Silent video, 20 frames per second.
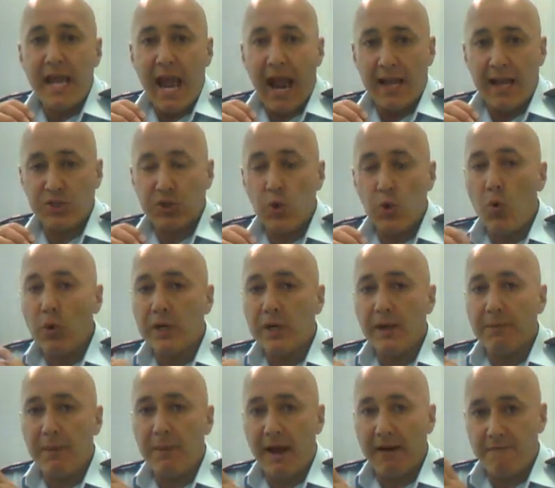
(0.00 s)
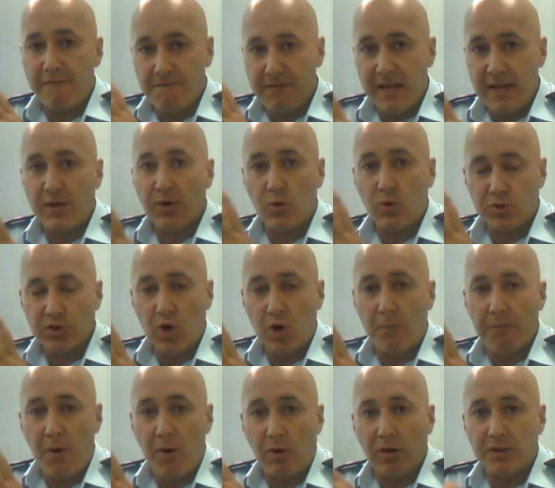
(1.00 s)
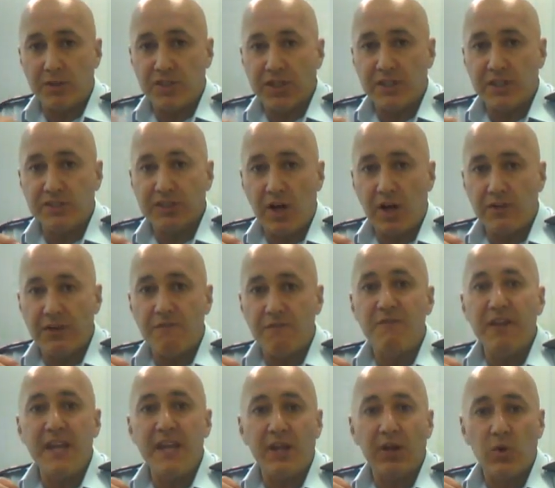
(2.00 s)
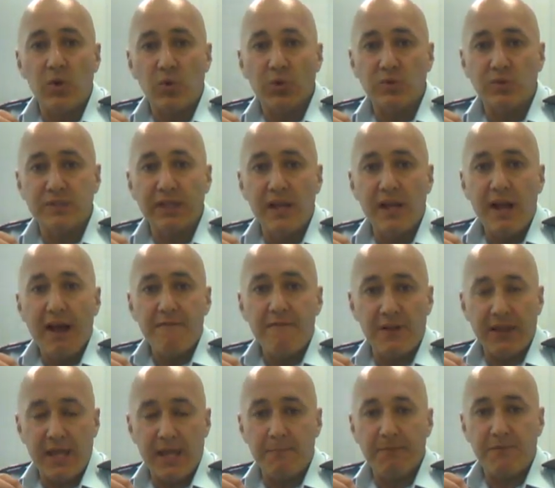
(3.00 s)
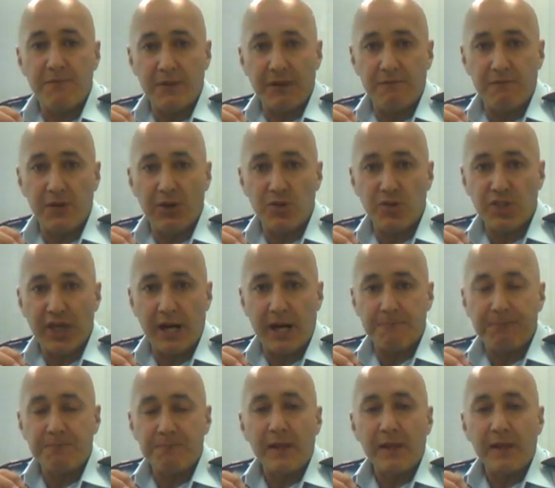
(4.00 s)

and talking about vehicle typology, so the vehicles for them for the future.